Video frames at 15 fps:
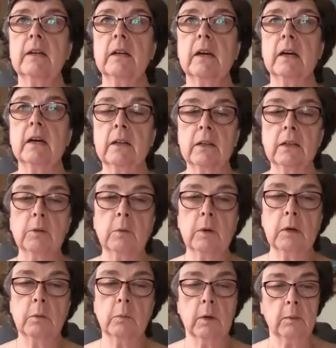Another
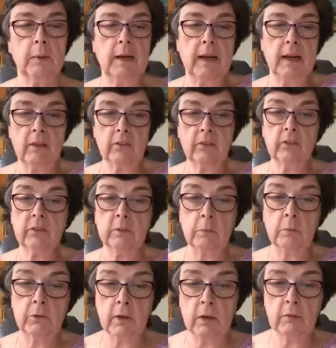one where we ask some
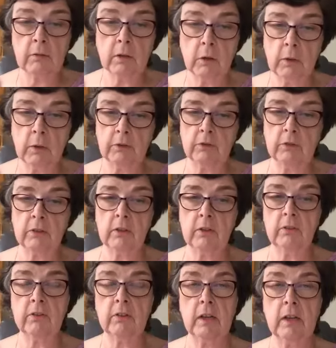general
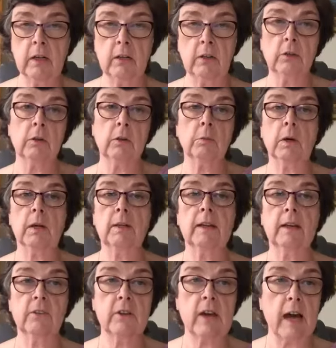questions, and a third one
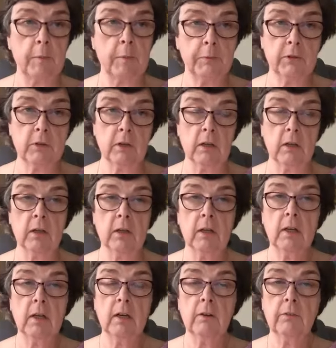that's optional
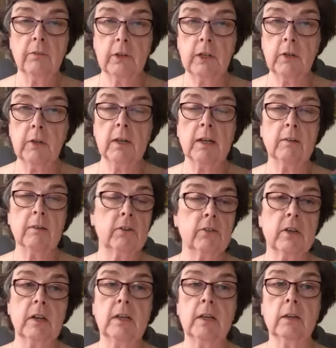for you to give us
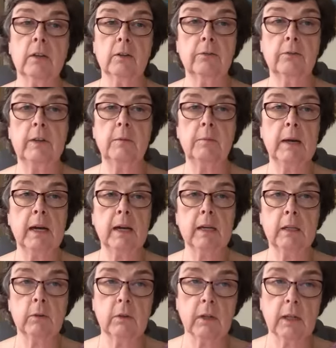any other feedback
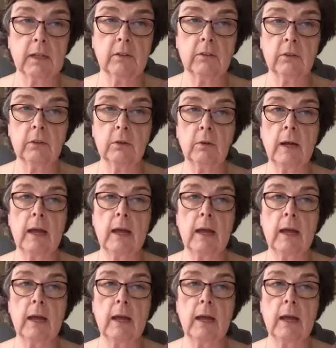you'd like to,